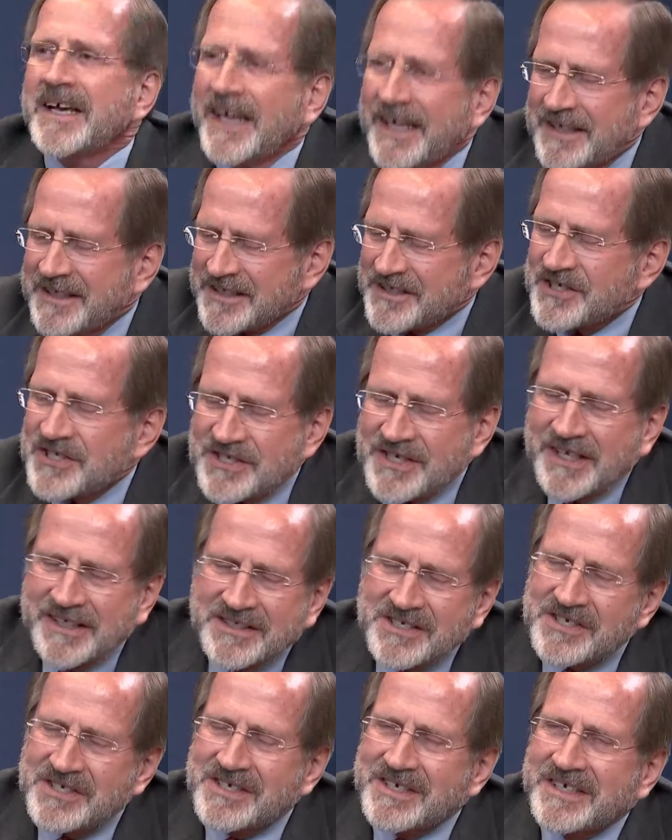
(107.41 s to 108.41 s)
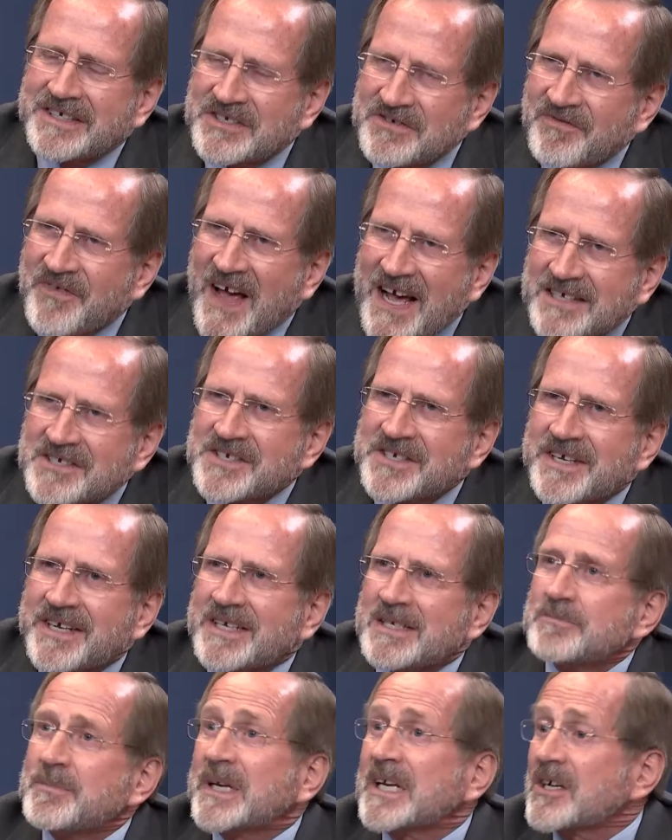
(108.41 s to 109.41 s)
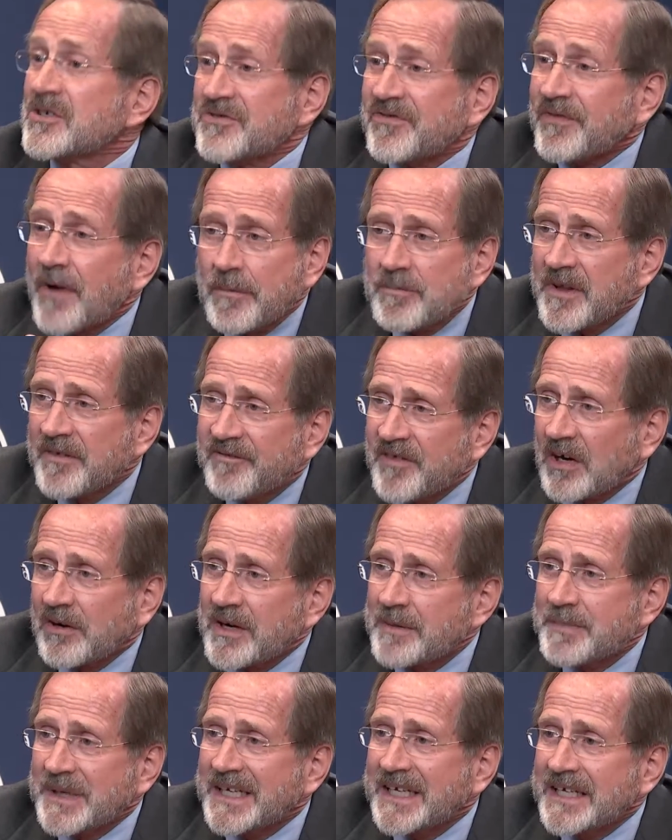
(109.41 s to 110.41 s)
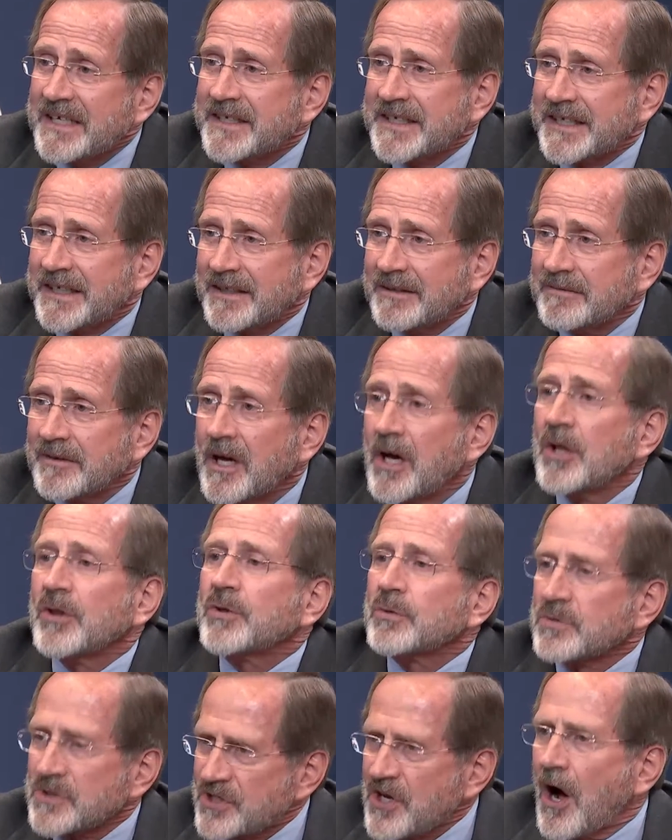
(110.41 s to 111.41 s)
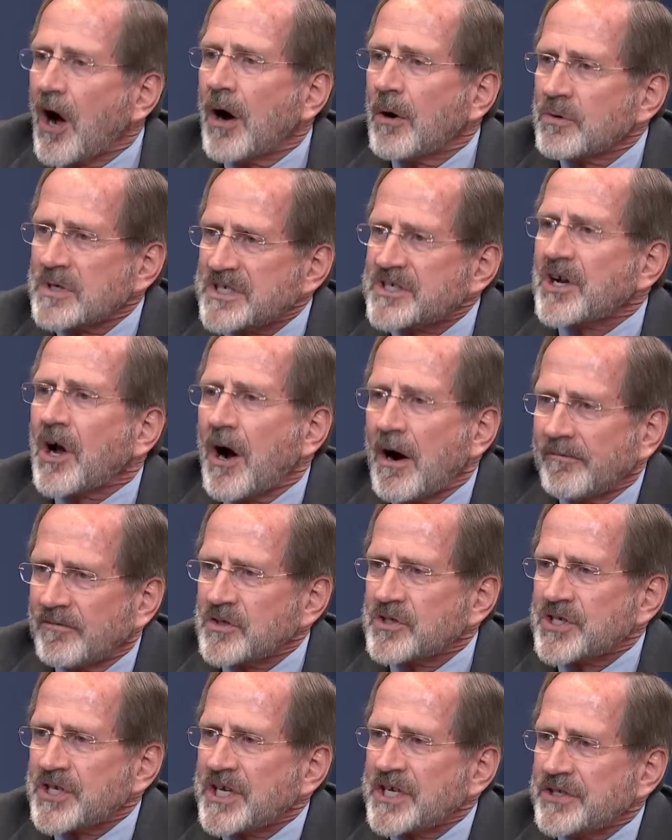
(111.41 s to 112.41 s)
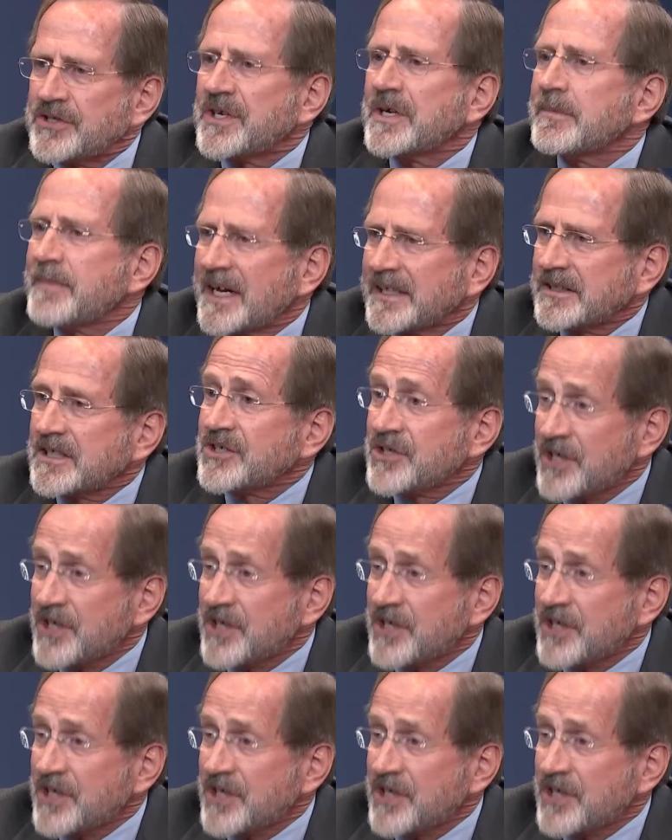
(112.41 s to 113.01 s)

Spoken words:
And it's fascinating because from the very beginning, there was always conversation about the